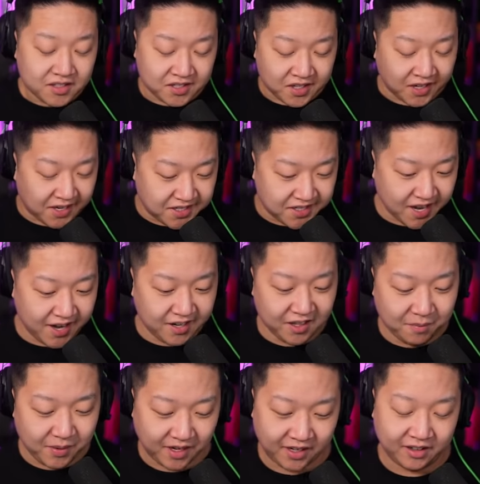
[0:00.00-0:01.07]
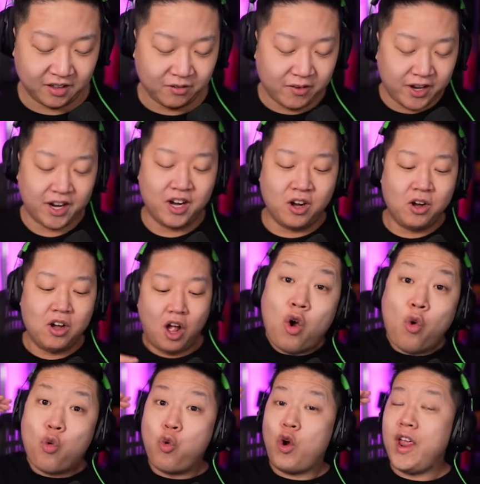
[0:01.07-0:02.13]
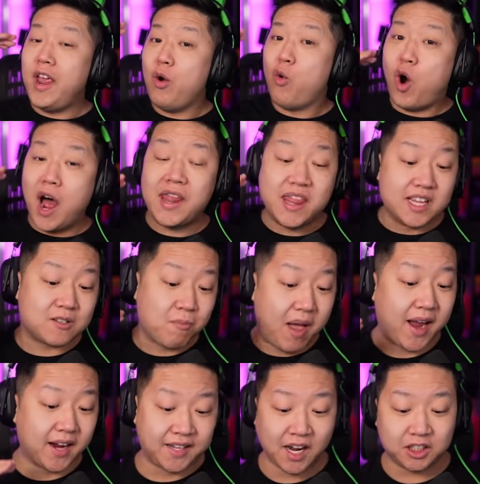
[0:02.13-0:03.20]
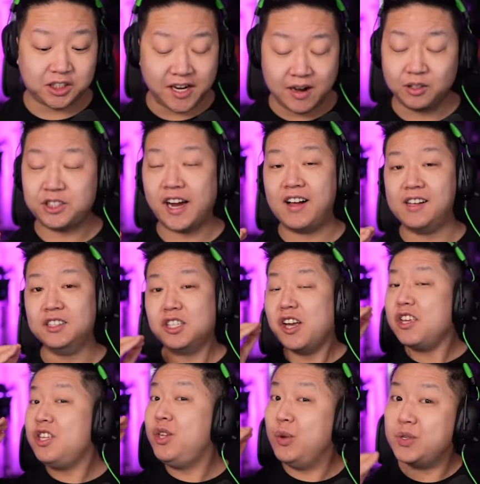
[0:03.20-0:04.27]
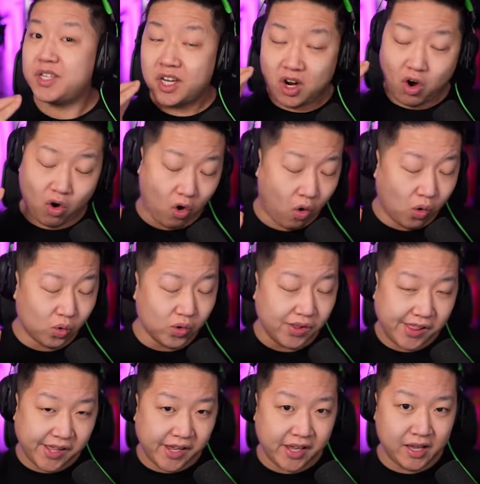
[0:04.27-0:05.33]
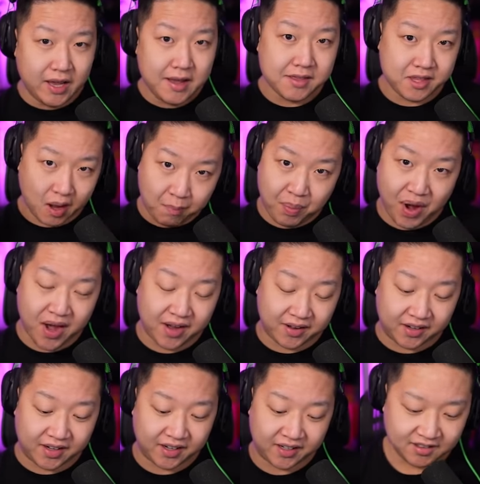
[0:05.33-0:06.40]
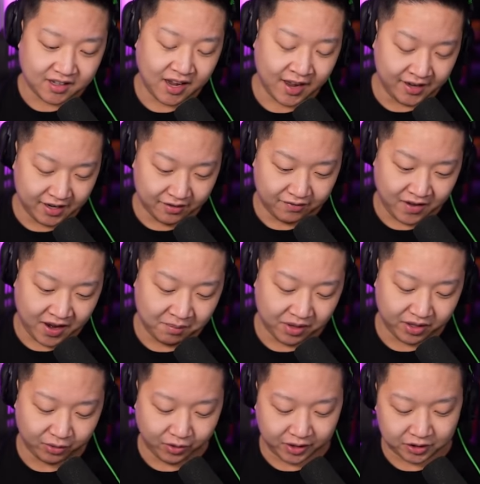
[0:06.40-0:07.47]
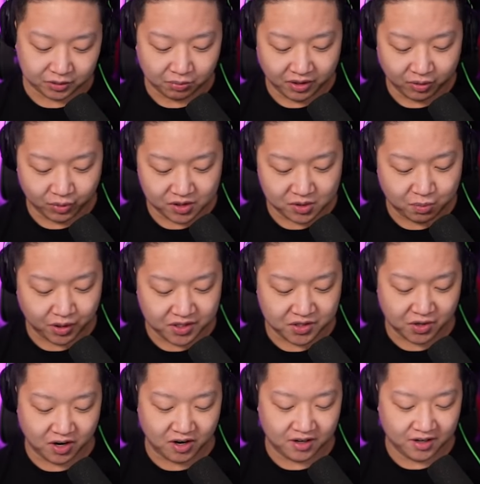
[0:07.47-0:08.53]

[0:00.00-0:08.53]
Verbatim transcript: Just like I said in the beginning of the video, we won this mega touchdown challenge using only the bug. Kind of. And Mother Witch. Mother Witch is pretty strong.